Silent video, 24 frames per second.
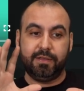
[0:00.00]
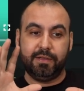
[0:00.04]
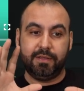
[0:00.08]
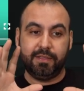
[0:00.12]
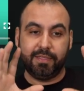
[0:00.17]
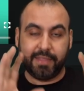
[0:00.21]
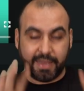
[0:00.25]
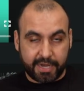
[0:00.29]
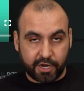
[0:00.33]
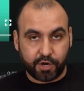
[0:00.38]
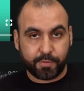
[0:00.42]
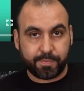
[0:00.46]

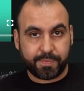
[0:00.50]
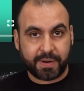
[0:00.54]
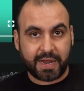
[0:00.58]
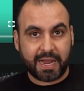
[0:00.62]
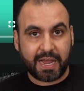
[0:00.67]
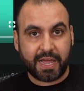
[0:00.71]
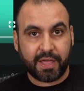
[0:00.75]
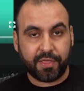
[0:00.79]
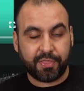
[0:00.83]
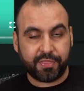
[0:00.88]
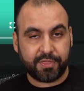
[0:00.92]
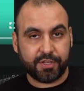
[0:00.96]

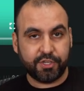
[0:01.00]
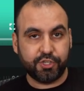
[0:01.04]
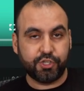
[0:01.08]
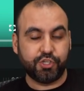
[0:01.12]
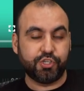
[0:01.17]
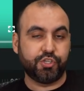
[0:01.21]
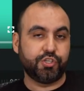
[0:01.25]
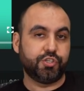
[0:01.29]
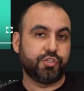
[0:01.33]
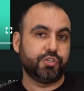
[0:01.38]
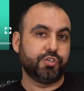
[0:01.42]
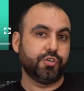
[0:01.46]
Layerpath
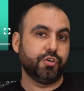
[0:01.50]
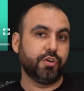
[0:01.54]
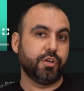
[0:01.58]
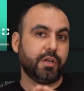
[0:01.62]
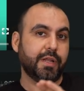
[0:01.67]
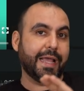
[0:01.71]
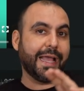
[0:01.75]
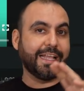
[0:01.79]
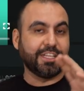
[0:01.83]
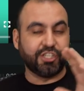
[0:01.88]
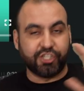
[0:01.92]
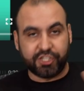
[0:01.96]
should
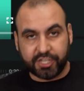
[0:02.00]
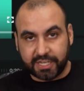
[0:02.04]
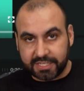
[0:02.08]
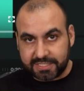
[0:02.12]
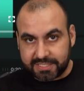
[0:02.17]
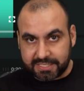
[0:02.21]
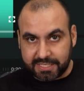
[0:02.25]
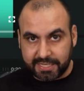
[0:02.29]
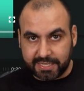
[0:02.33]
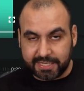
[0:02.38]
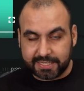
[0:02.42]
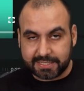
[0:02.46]

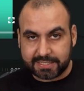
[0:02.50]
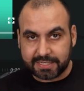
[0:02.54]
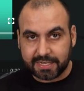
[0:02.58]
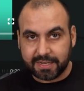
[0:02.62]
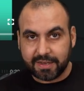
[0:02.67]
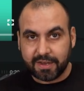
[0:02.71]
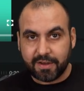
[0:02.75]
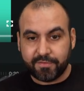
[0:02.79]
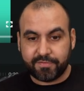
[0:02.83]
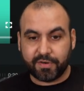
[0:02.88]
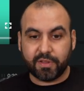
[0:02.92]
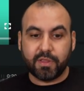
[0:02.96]
adjust these
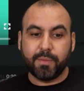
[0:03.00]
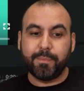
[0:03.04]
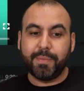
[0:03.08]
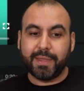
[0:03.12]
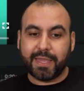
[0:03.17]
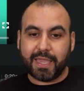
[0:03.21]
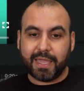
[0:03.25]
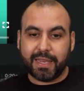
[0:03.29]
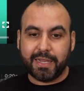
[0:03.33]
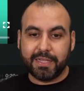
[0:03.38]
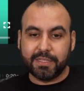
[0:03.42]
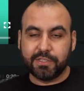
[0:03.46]
from the
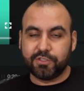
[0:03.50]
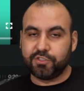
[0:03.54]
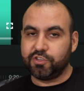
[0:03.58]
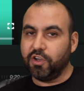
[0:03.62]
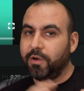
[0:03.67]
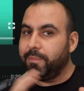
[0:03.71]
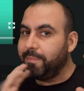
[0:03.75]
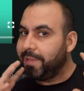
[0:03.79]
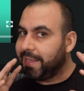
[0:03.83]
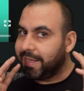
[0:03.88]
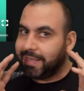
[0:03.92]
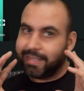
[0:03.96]
beginning.
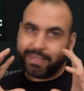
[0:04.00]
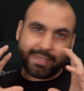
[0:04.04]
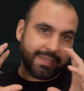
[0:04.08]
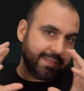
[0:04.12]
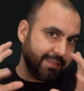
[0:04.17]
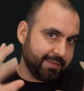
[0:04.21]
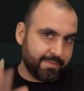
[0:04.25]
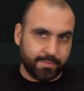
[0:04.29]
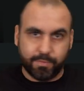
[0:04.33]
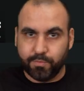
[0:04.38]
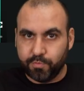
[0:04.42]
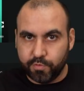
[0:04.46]
Don't make
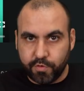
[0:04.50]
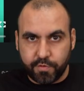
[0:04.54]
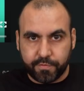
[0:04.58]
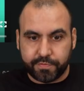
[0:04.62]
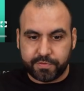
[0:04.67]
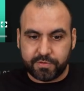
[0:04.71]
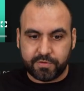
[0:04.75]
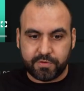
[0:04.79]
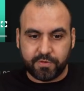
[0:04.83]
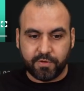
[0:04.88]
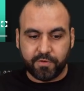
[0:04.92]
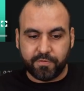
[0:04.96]
it move
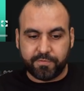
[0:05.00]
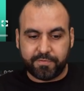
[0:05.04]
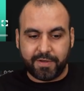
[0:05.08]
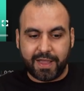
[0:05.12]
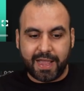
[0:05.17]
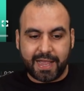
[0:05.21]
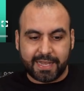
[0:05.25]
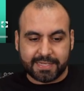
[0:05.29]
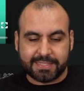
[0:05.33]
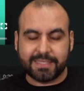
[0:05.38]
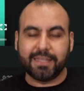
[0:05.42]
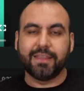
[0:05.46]
too
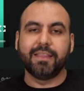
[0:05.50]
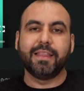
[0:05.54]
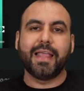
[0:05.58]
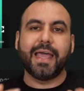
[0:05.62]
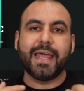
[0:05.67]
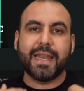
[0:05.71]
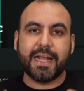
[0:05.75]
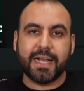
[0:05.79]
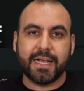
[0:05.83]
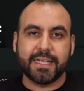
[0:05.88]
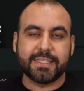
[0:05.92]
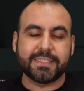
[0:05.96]
fast.
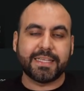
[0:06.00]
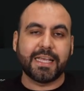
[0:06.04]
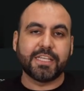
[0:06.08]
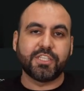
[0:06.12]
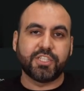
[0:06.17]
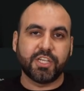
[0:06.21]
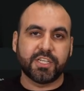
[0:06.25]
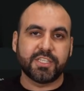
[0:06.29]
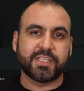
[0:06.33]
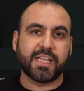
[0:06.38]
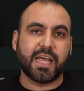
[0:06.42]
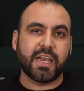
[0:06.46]
Let us
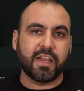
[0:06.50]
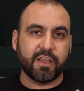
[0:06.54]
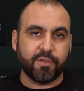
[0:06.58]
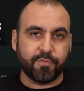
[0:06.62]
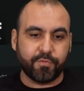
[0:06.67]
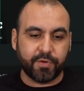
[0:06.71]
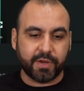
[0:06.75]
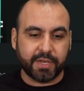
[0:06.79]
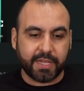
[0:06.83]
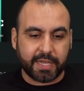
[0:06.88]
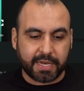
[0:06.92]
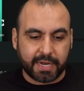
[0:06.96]
adjust that
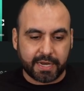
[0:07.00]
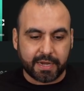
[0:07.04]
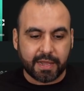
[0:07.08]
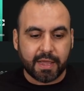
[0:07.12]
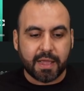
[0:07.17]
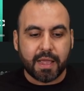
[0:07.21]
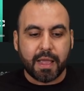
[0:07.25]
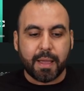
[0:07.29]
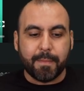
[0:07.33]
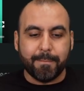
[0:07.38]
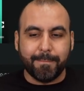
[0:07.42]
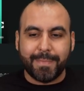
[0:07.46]
if we need it.
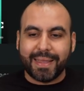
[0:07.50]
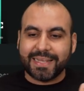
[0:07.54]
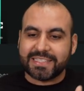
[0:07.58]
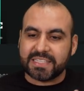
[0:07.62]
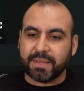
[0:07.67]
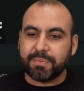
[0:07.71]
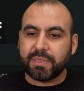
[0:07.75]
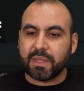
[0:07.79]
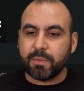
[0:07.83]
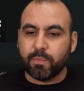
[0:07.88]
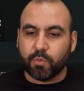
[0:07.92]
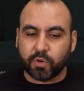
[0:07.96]
Make
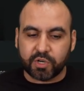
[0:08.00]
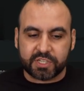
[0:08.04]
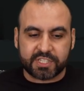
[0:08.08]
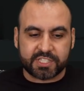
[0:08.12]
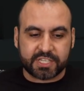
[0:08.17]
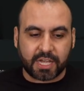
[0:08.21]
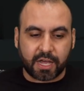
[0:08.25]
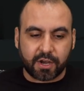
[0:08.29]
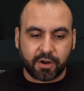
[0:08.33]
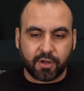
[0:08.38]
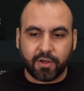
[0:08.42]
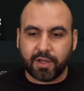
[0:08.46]
something more
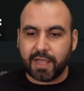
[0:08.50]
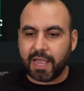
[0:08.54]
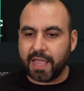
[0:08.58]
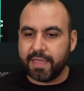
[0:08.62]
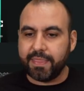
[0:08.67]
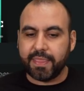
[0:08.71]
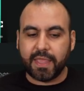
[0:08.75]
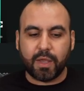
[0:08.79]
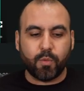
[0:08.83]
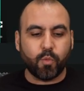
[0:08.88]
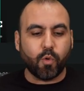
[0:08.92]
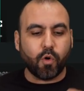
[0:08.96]
subtle,
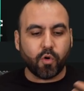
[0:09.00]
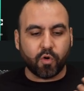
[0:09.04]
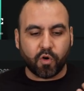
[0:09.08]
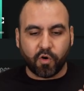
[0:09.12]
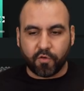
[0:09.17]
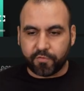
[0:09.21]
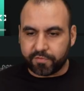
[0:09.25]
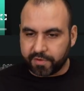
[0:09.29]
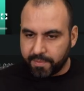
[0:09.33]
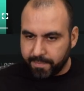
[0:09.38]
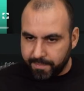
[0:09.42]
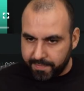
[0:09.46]
and then we'll
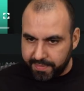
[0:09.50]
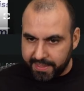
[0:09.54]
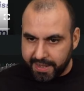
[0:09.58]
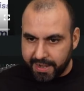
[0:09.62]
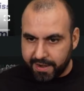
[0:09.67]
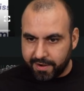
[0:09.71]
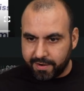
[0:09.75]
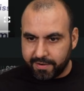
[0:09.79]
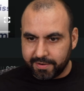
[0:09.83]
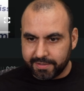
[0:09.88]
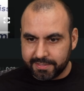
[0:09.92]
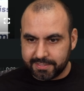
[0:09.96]
go from
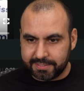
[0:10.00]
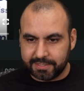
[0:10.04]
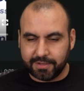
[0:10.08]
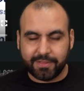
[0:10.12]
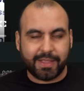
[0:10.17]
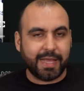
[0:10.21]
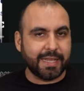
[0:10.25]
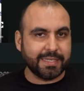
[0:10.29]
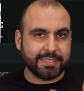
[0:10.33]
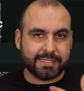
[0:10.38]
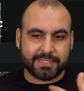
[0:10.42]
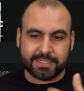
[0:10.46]
there. So
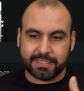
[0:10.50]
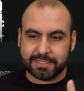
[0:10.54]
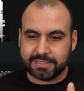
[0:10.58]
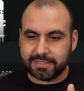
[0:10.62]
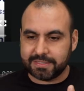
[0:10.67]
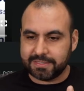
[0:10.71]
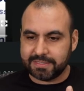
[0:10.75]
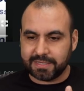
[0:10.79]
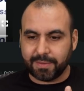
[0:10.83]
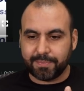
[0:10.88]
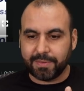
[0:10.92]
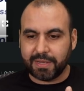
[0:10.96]
that's just
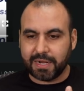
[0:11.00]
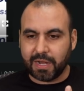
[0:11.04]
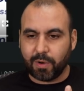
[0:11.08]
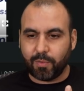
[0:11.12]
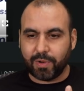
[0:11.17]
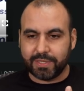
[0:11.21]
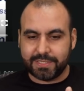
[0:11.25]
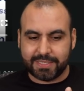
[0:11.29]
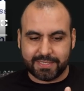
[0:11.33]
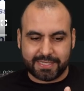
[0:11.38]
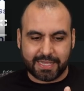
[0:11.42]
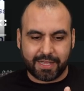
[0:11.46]
something I
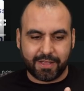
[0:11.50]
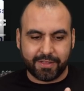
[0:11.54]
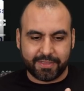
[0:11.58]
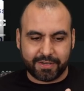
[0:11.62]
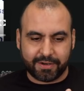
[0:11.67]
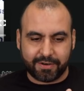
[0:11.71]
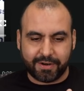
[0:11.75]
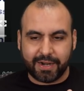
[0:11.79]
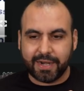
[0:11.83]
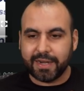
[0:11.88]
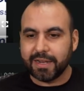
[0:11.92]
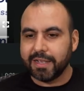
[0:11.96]
want to tell it
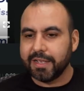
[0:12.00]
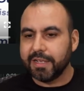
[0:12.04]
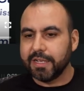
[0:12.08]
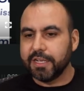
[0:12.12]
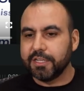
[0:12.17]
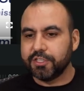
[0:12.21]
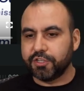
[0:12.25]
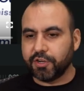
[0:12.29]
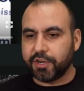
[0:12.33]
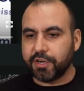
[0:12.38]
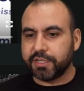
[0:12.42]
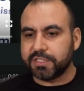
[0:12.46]
there, right?
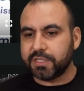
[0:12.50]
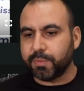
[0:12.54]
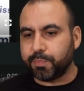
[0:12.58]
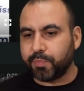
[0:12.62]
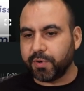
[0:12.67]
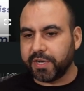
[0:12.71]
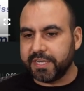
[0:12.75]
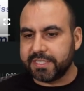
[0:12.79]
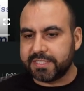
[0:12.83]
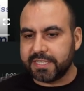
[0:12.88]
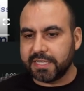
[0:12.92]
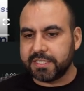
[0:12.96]
So here's the
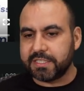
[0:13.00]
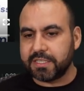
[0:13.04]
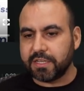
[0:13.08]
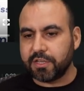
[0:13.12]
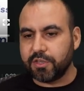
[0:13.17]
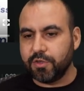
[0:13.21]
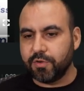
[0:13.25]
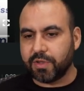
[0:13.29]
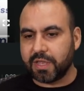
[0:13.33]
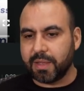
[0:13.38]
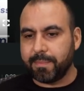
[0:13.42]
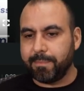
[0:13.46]
presets.
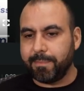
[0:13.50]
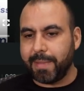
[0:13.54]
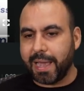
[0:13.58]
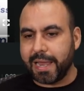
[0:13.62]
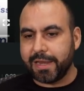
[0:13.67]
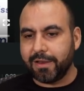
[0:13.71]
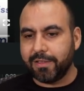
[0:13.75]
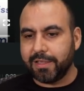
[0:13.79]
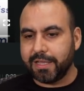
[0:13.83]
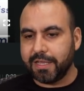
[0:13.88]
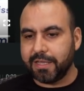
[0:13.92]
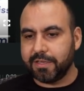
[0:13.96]
You can
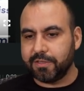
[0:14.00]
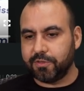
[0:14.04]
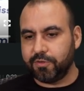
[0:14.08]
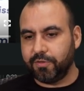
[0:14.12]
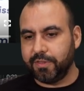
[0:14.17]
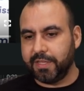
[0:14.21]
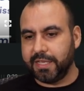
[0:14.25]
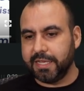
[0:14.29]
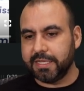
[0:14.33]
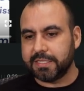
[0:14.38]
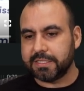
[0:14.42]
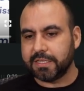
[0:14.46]
manually do
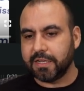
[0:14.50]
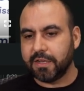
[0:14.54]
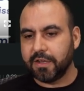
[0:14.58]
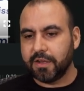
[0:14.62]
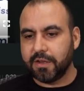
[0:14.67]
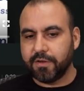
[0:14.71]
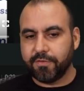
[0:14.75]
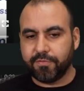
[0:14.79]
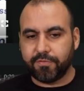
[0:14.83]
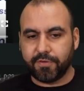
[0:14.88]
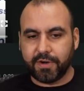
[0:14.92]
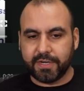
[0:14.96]
this.
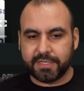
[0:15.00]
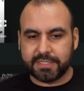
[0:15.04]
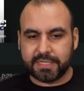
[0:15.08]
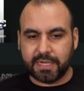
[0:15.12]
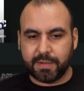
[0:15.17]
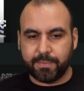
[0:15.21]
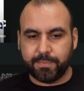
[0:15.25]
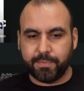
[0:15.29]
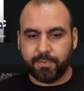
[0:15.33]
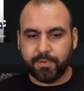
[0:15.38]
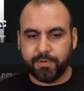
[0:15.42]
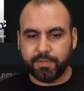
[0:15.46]
For
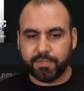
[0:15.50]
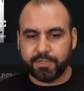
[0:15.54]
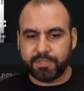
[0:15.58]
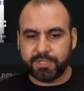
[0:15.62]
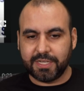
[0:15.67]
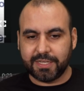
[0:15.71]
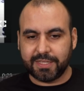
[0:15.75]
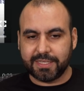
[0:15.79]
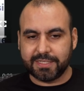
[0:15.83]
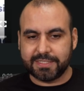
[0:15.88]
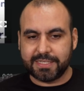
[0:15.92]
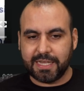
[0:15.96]
example,
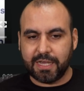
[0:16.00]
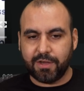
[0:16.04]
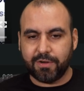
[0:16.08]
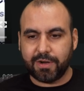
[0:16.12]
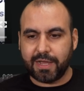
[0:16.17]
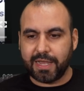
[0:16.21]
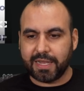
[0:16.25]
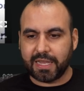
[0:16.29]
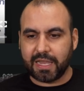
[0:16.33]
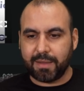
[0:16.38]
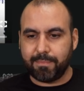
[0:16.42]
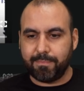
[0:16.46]
check this out.
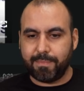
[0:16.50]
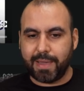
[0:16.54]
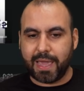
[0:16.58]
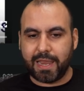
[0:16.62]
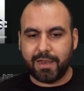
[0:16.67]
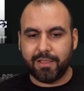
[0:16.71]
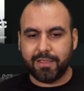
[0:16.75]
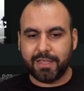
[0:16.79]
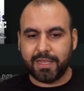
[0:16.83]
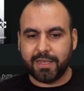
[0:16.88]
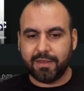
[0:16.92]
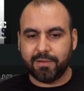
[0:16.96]
I can
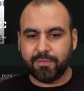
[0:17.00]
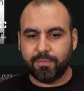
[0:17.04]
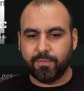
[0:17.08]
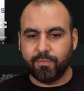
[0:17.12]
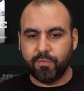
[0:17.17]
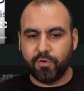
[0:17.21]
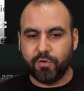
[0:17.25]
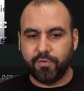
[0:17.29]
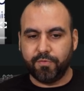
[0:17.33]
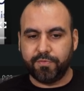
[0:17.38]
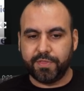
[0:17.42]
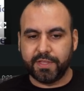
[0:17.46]
manually
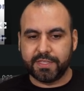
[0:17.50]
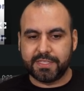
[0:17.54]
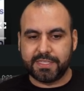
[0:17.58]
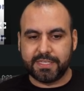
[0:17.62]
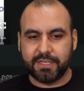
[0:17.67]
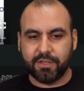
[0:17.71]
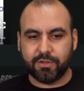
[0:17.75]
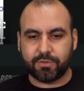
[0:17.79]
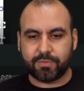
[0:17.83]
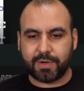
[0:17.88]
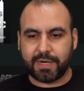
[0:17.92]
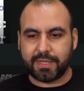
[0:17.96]
move the
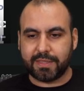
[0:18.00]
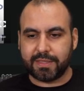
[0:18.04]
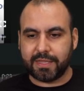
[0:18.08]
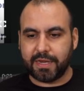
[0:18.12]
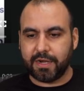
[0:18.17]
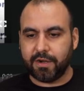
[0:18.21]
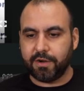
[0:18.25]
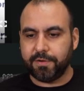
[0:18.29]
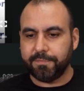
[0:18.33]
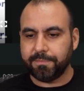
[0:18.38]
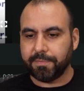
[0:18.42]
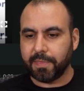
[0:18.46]
tilt right
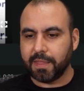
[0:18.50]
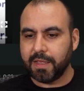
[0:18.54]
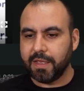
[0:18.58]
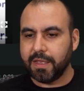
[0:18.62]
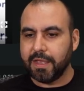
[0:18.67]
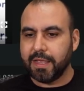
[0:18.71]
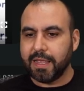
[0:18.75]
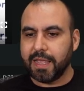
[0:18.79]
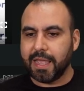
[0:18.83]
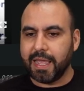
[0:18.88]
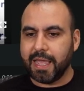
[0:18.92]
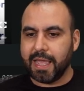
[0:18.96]
there,
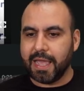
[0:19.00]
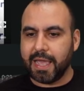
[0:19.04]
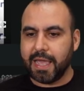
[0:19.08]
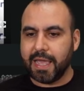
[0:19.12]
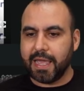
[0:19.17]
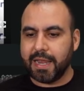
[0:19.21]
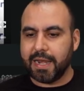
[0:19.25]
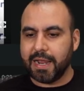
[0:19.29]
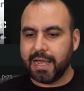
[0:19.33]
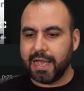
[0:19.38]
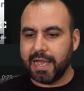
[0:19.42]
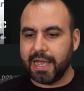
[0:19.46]

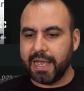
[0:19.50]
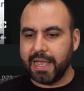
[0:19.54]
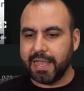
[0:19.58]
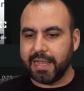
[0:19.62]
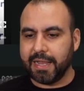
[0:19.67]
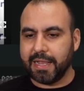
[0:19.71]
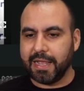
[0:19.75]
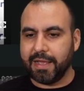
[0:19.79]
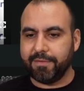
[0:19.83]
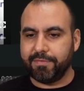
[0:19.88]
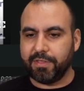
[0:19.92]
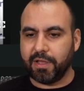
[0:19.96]
and I
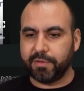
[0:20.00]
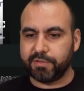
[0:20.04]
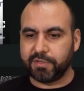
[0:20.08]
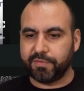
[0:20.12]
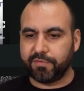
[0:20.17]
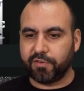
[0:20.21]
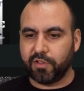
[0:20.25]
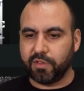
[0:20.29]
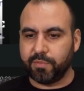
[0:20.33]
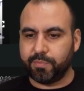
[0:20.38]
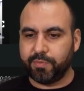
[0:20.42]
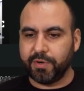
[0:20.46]
have the option
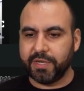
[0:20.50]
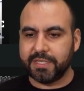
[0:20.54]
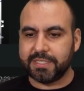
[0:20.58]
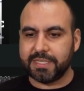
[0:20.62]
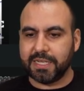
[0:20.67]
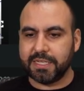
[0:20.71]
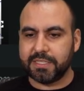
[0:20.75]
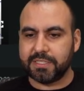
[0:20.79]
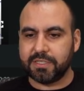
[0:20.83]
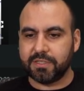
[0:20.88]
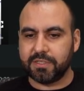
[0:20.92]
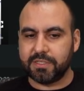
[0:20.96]
for the
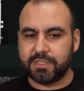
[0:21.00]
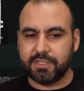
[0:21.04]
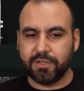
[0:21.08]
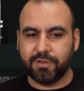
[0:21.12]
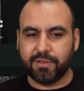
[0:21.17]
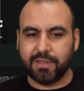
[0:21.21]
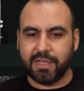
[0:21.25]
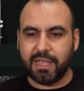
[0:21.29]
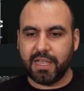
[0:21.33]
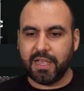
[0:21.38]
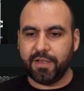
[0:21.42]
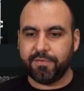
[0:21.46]
presets,
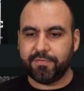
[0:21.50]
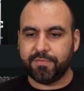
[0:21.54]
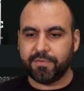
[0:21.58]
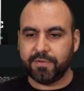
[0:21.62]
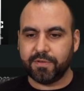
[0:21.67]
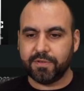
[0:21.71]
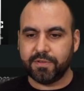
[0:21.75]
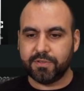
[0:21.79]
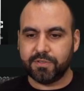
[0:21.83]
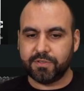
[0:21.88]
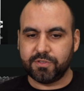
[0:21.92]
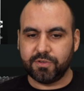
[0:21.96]
tilt left,
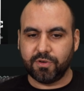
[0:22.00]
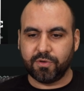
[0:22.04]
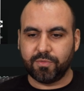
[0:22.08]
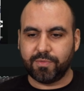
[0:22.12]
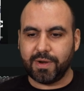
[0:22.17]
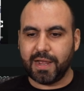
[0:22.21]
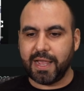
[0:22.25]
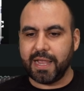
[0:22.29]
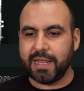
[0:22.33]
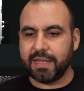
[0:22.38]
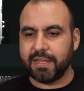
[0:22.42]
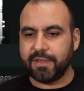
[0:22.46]
tilt
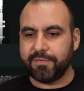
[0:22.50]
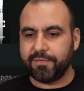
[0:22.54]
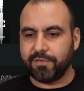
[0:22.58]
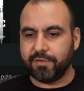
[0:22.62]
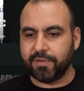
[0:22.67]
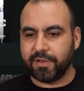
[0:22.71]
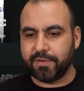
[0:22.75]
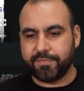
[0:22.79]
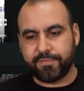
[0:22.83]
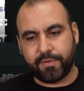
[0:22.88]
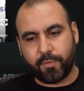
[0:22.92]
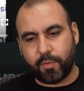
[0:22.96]
right,
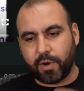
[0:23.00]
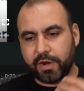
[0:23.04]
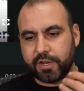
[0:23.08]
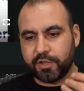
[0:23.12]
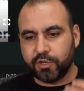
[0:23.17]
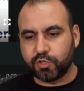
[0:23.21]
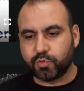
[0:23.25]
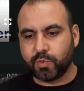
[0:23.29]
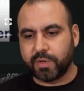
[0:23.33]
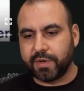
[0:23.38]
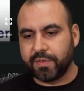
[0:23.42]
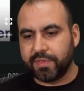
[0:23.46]
if I want to
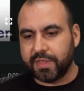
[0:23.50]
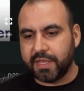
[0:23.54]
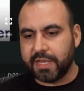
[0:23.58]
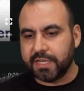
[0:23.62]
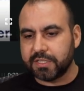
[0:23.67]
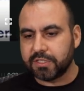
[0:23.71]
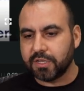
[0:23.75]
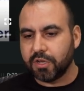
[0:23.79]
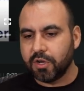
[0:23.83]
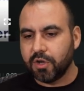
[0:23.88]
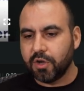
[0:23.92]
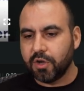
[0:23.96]
use one of these,